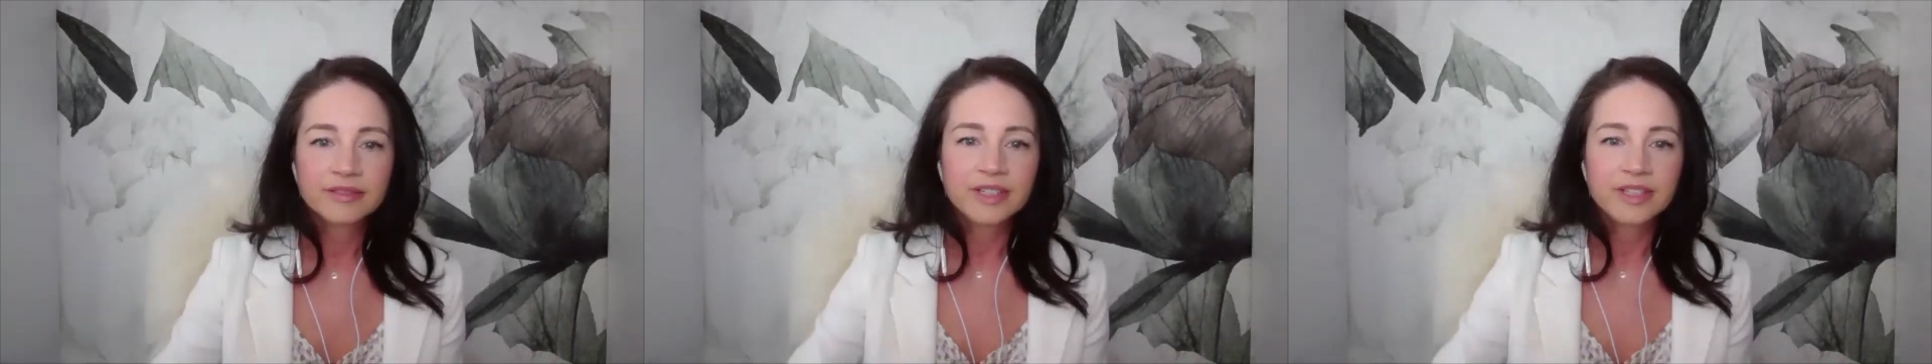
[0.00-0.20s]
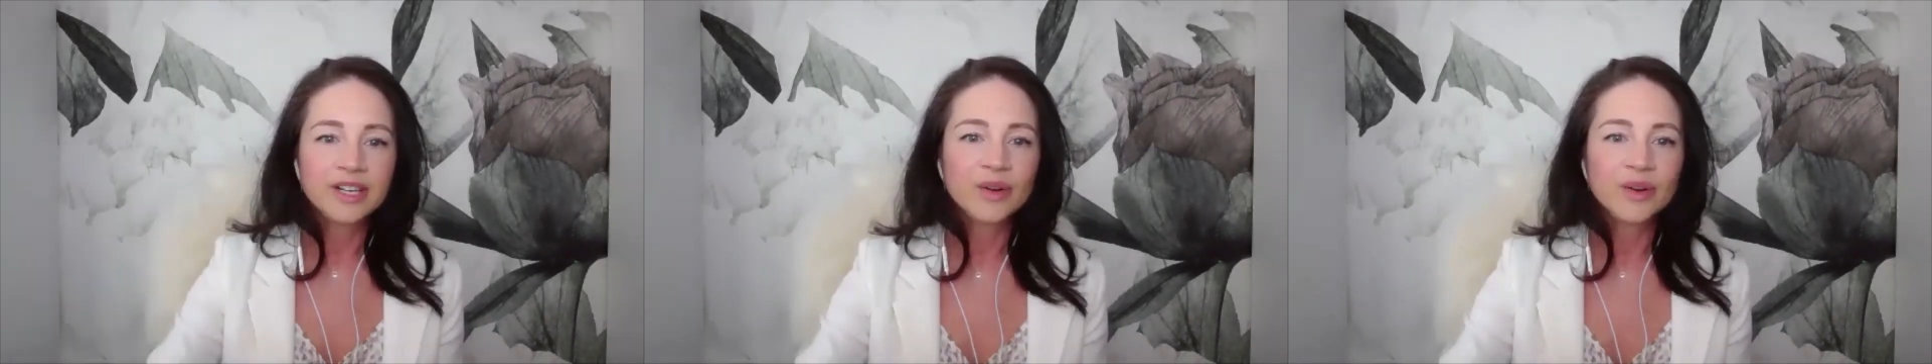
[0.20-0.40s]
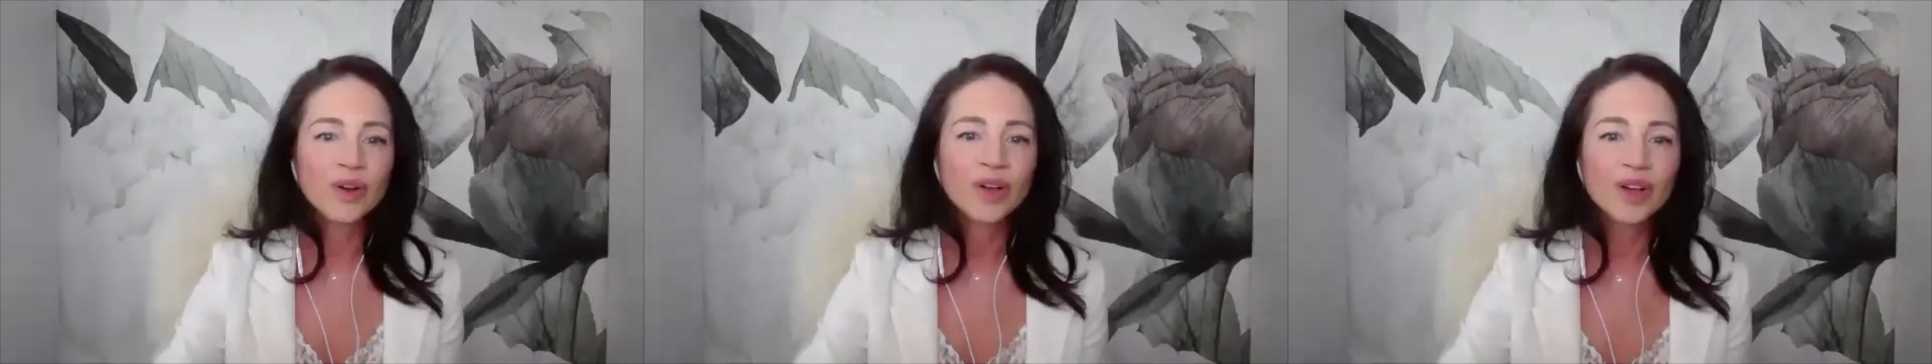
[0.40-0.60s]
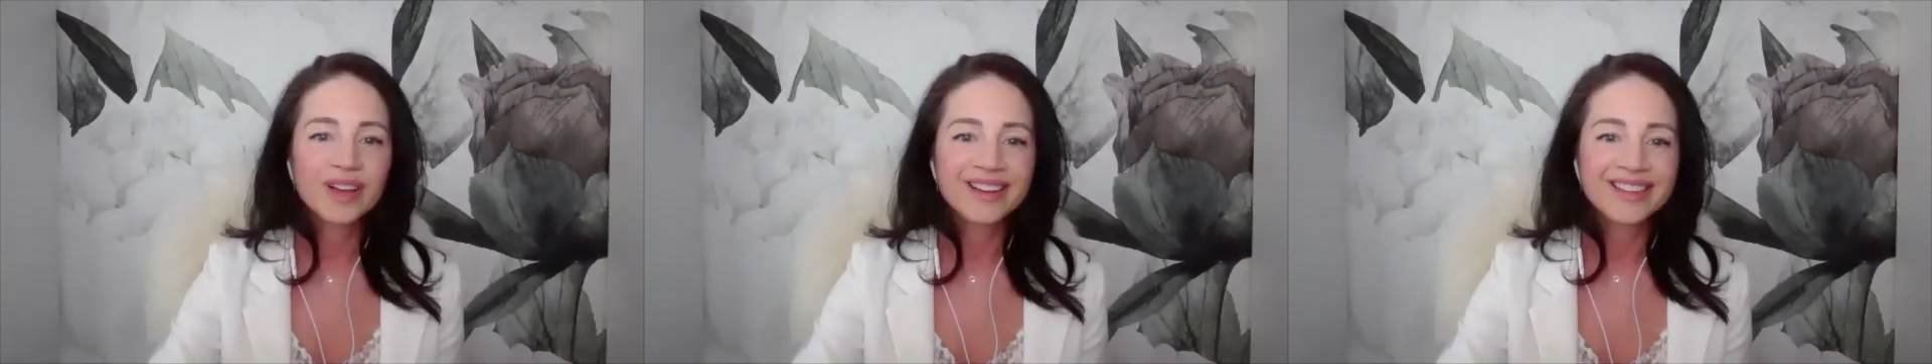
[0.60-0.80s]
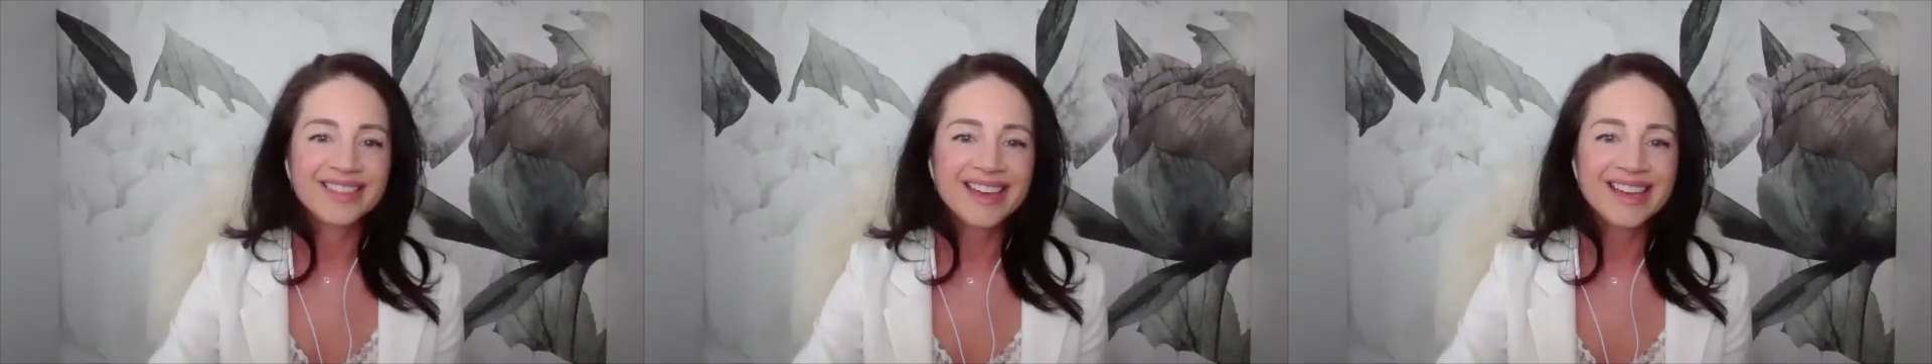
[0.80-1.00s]
you know,
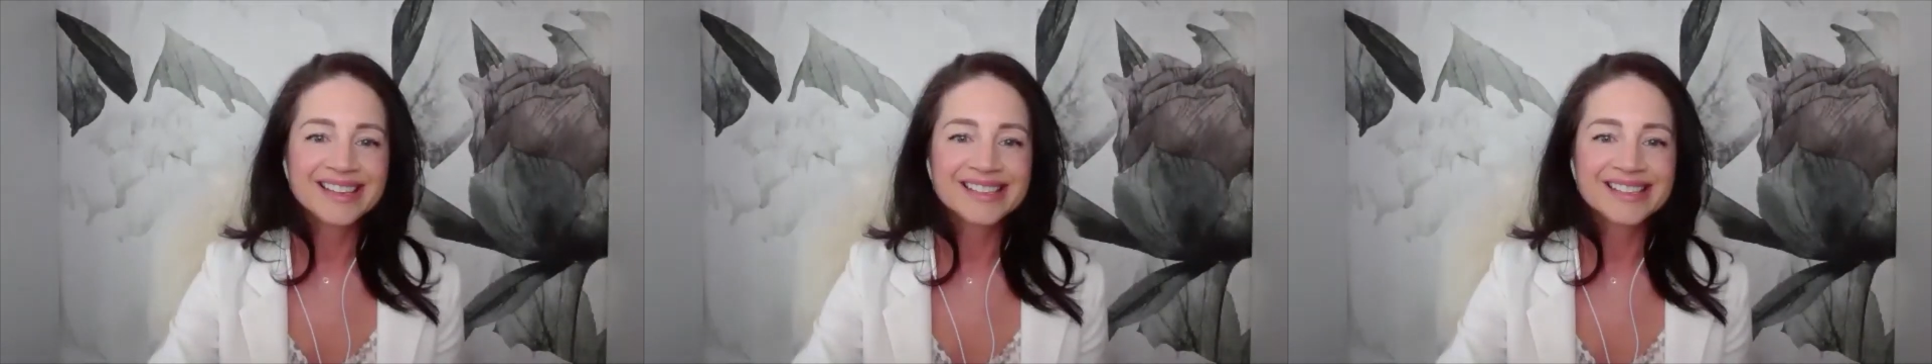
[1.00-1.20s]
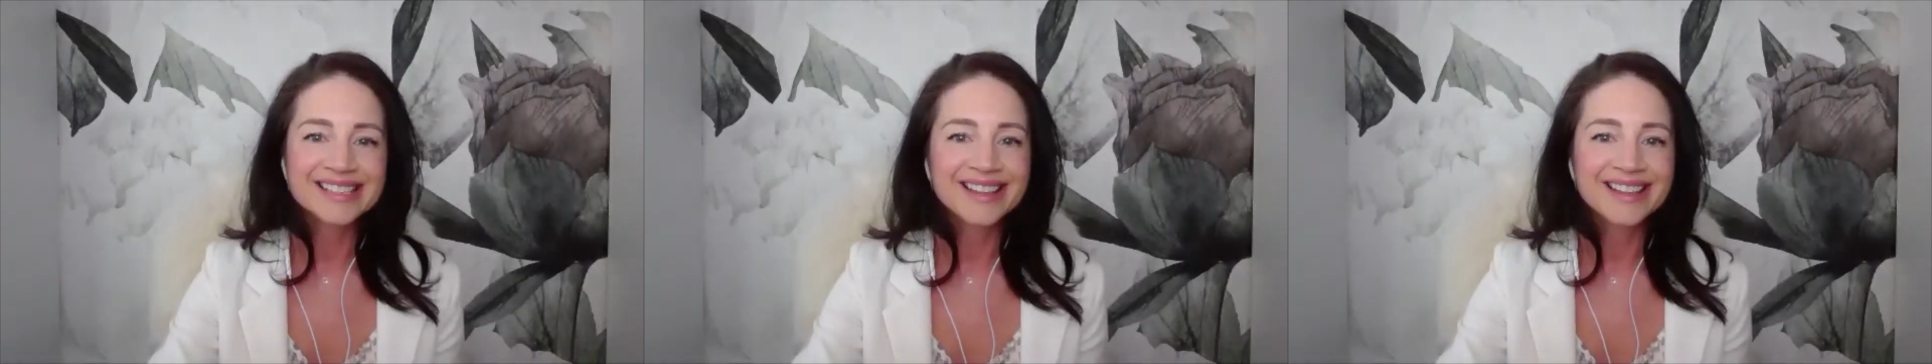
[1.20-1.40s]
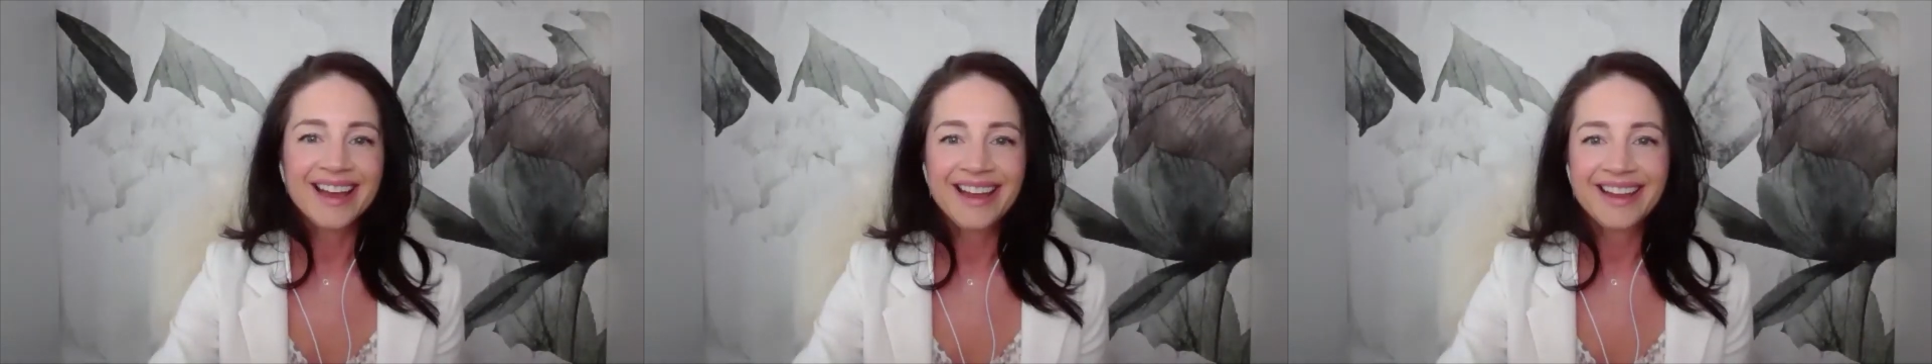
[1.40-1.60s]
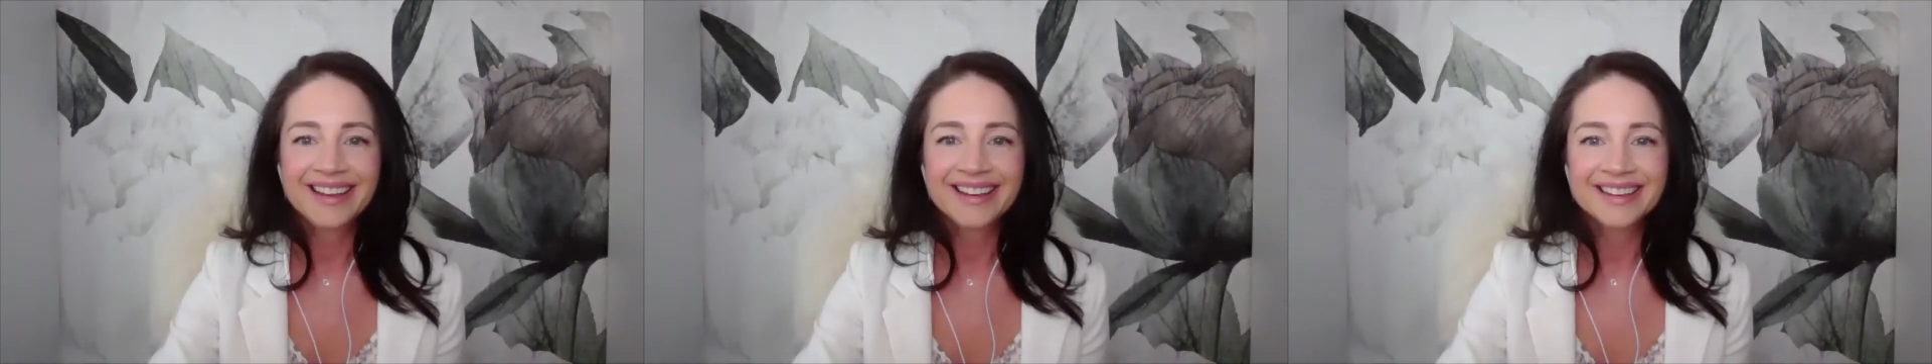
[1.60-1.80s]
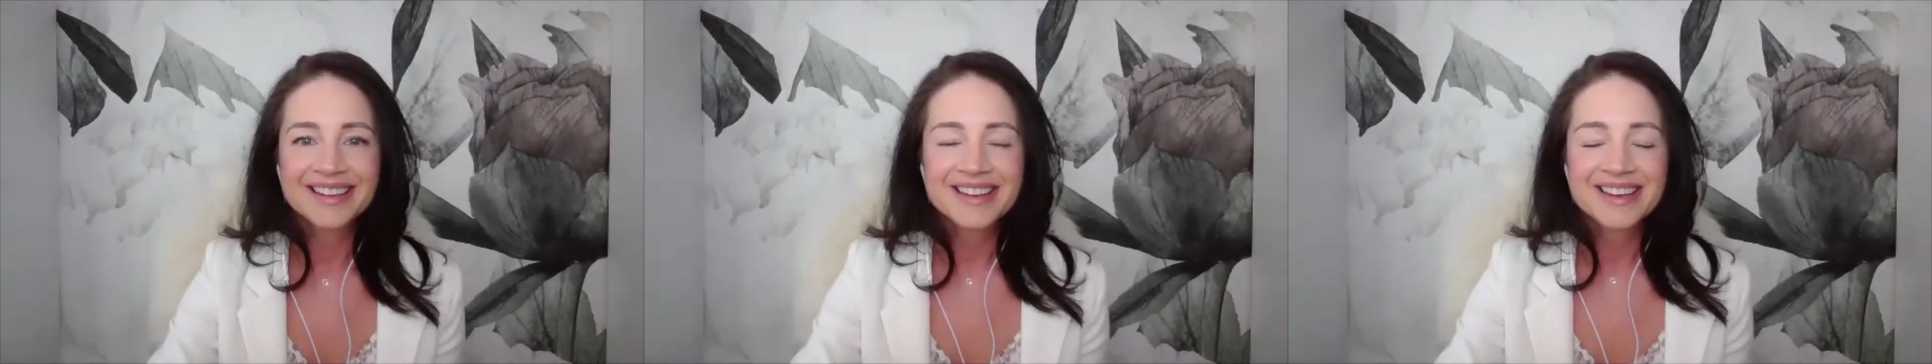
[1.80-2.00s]
things like,